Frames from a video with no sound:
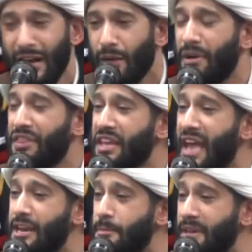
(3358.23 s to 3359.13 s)
But the
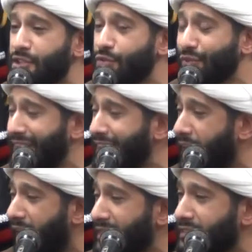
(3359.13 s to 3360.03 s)
enemies
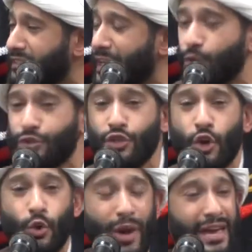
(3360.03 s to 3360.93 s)
realized that there was
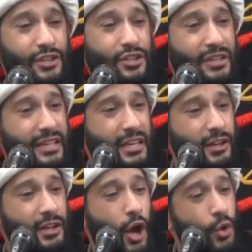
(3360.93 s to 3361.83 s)
no way to kill
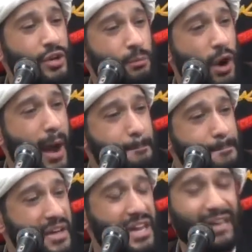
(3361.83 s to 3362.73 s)
Own and
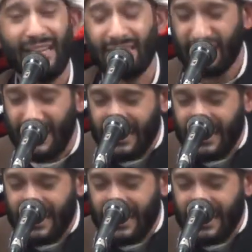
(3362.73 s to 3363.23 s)
Muhammad unless they